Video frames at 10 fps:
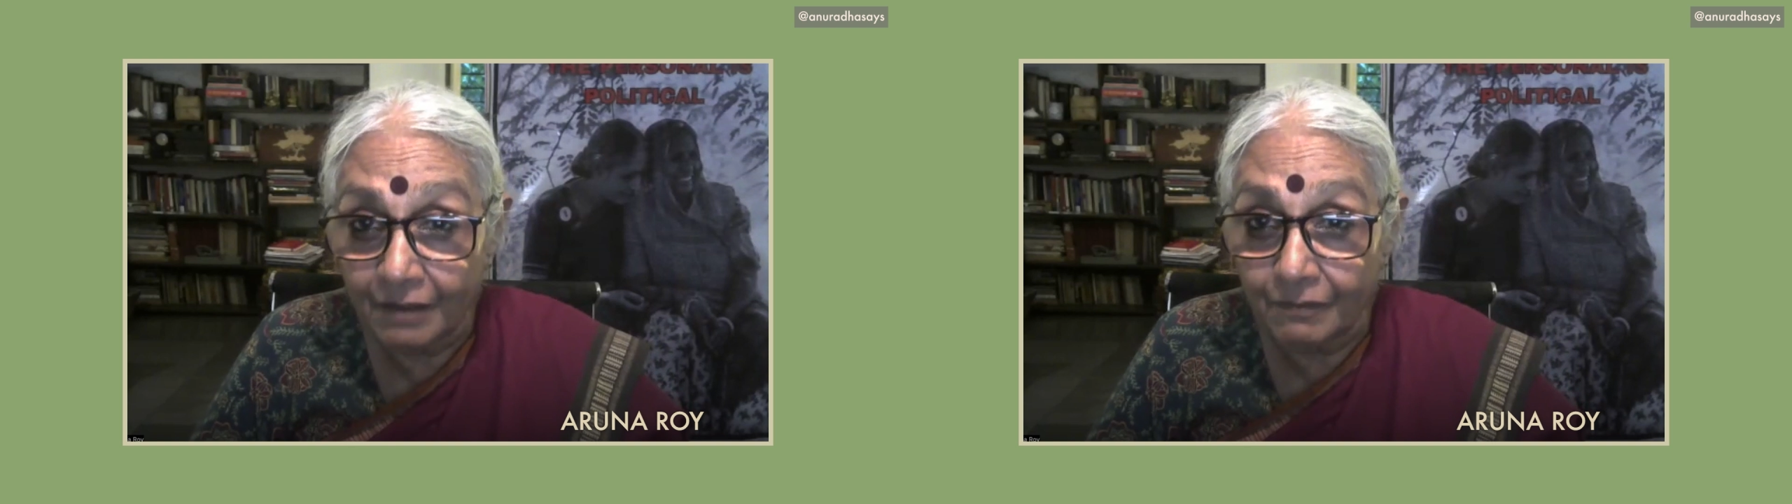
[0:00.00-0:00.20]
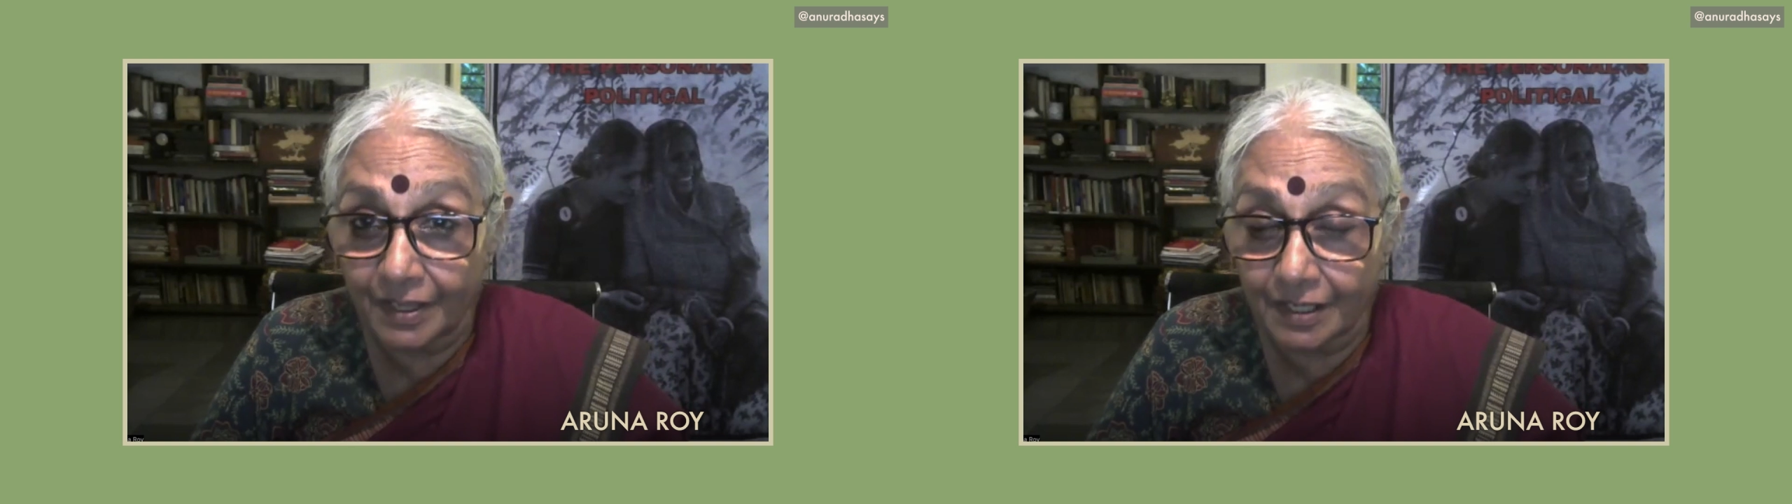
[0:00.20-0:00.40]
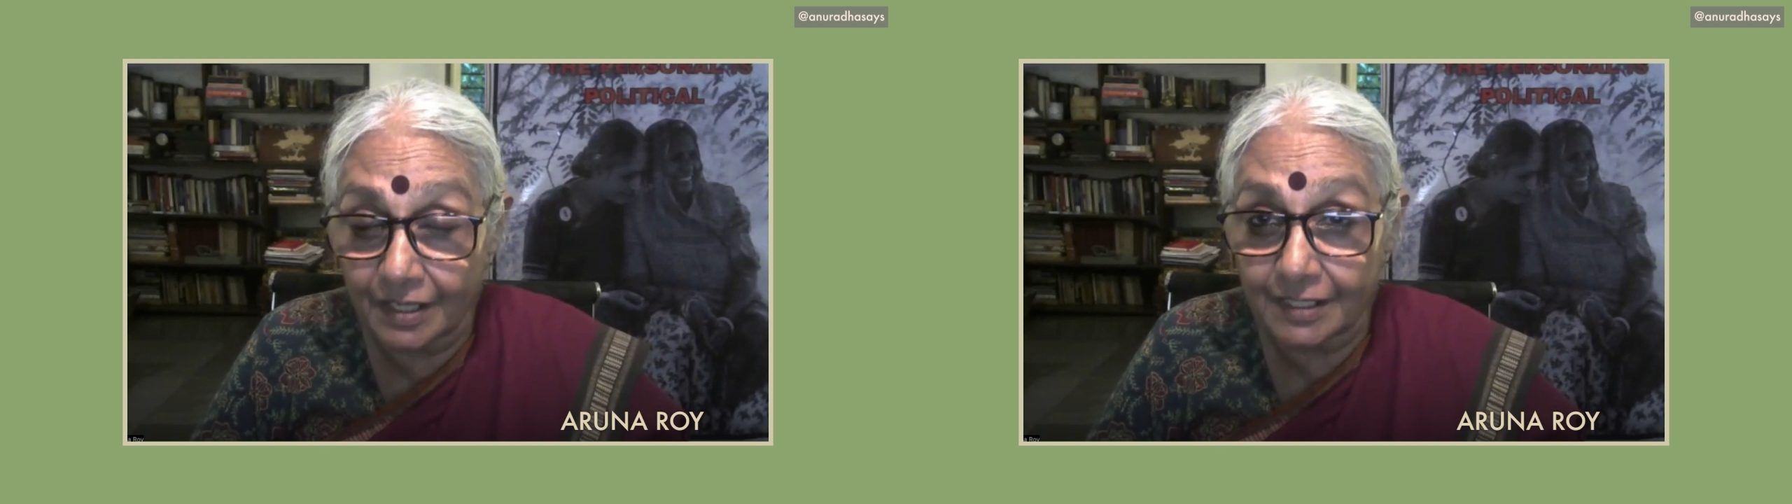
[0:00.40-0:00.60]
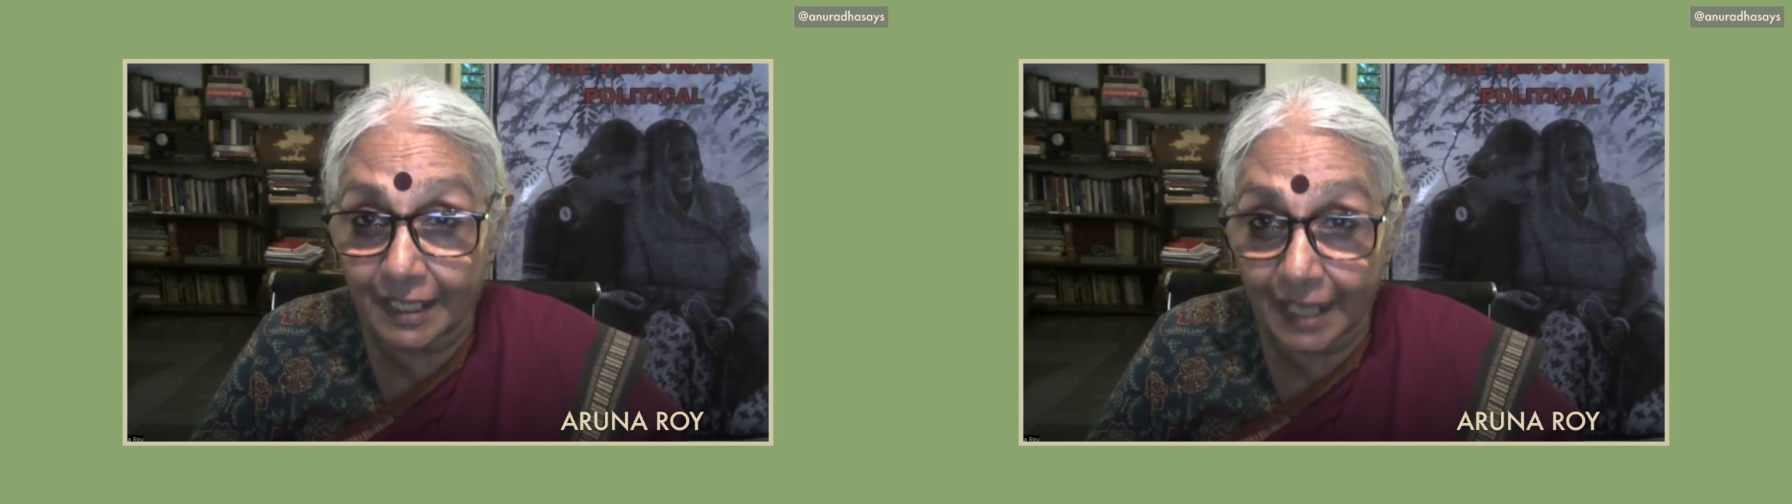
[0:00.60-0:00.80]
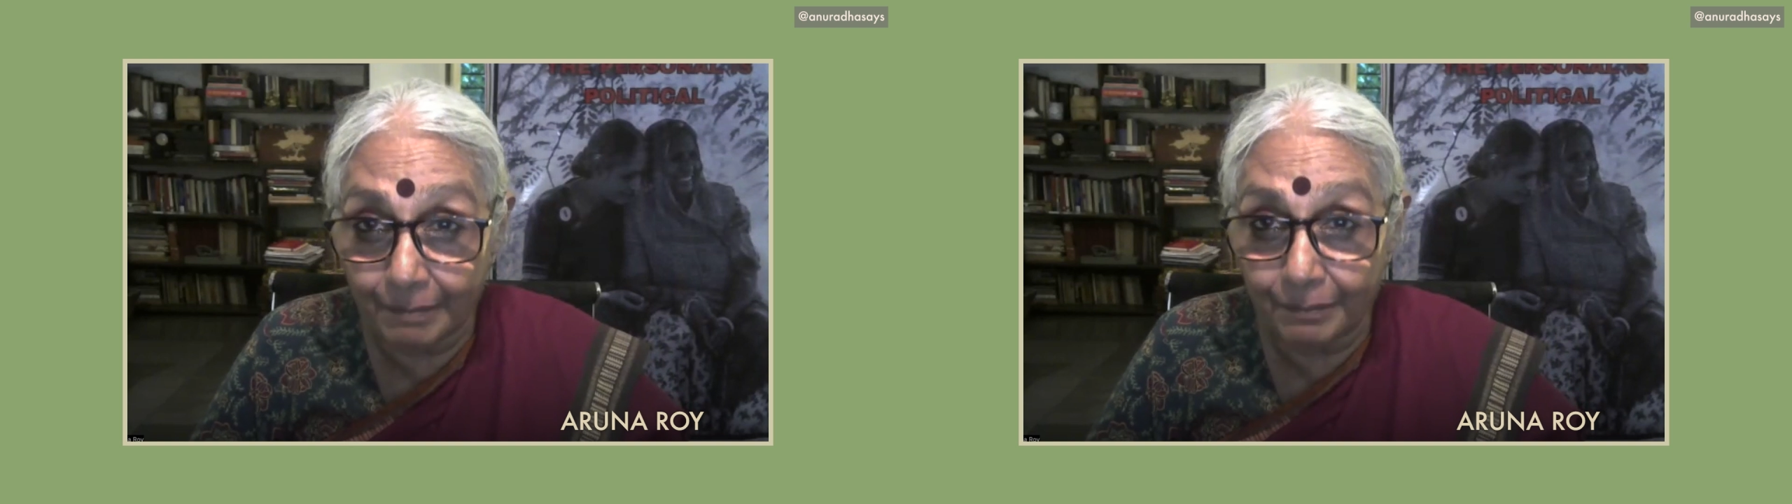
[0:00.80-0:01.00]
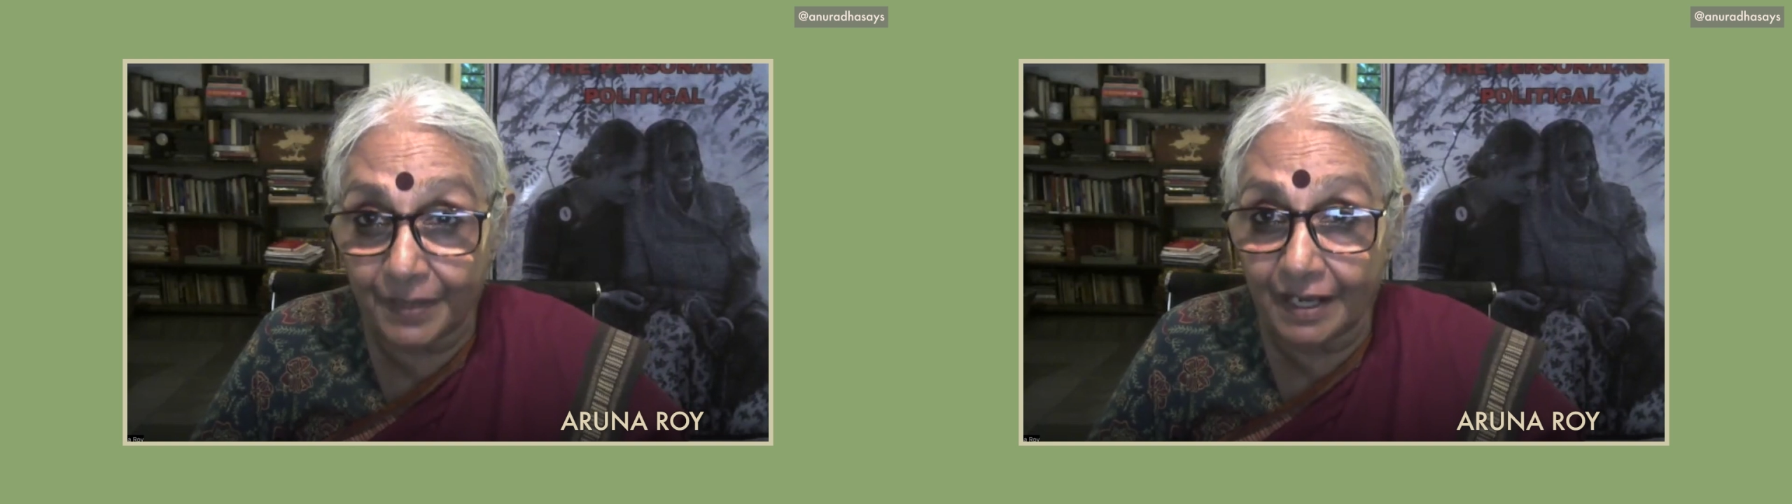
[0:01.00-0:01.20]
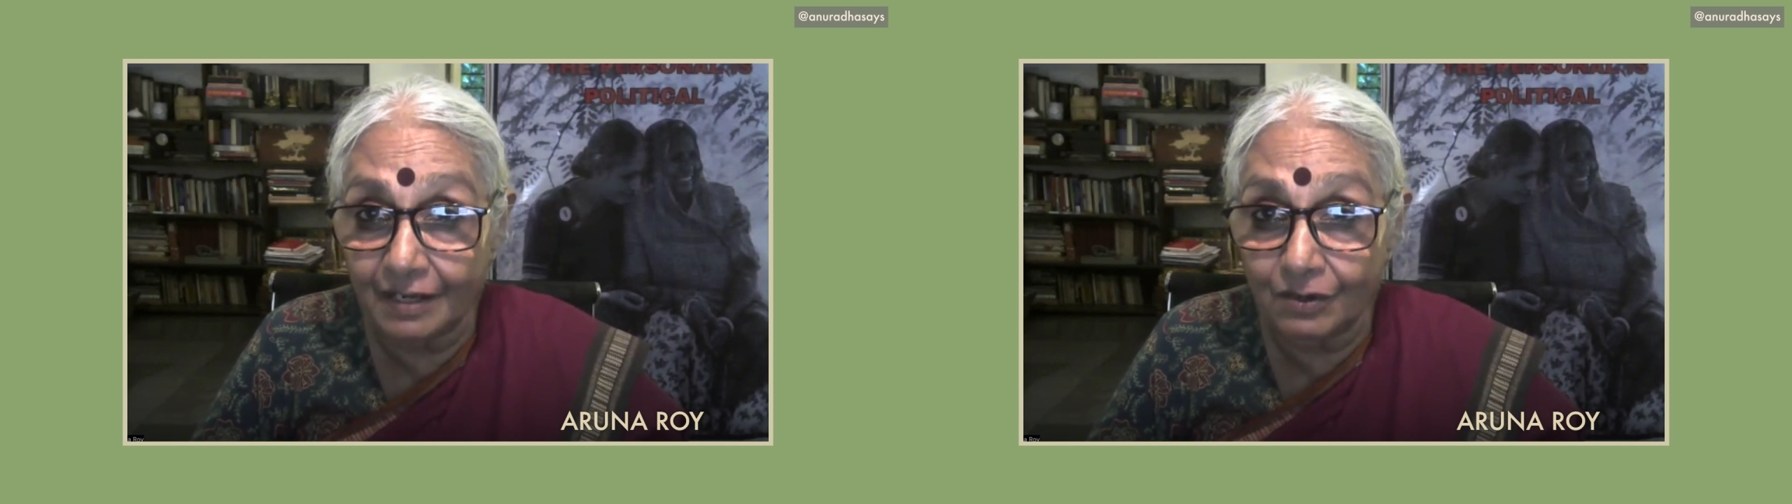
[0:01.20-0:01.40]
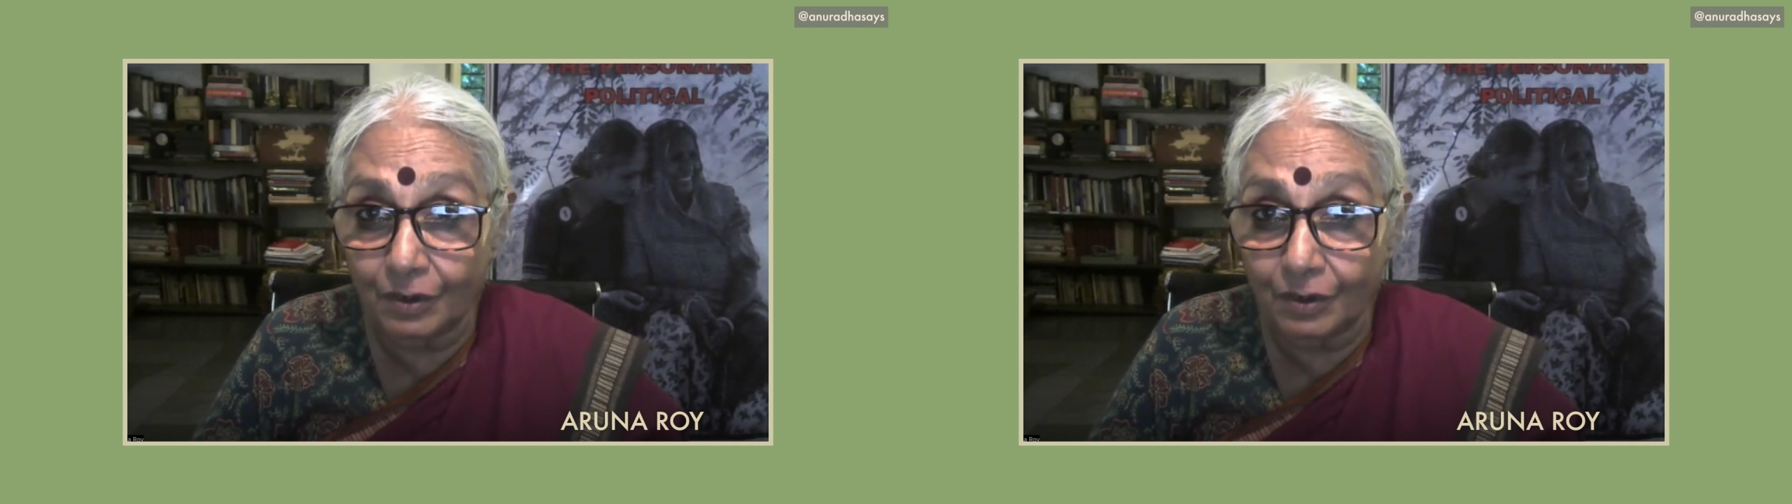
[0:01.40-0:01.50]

whether it's a campaign